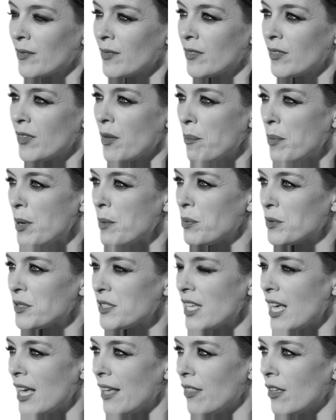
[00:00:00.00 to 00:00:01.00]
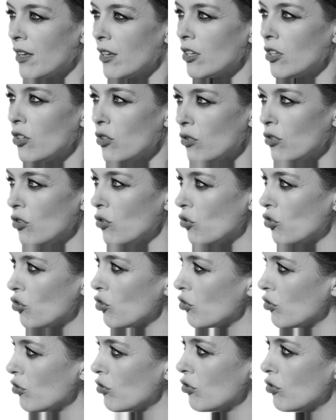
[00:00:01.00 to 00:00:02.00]
Some people say that you
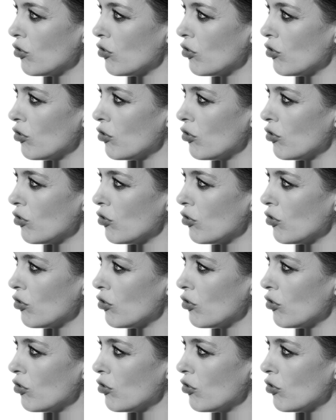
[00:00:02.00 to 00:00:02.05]
should